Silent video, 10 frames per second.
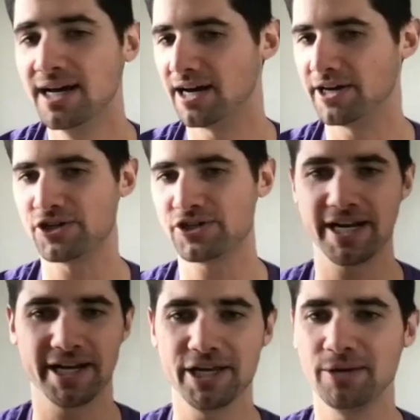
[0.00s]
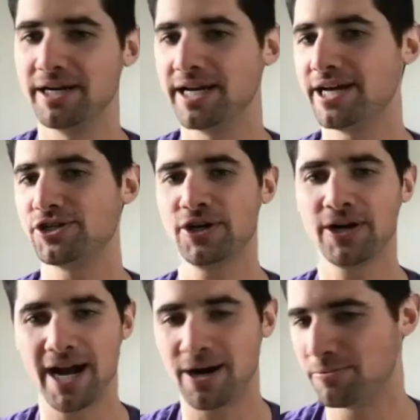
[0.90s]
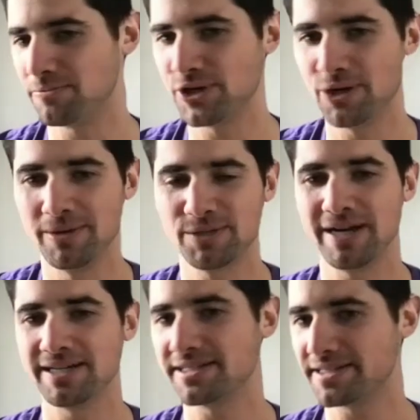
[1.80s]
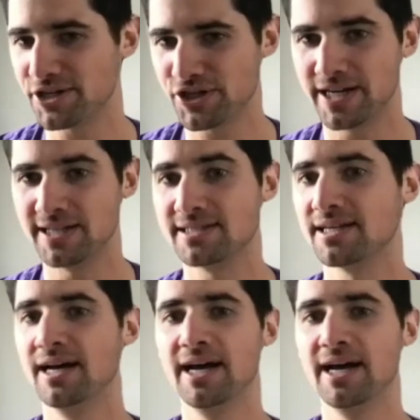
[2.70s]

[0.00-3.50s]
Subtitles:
understanding human nature, how humans make decisions,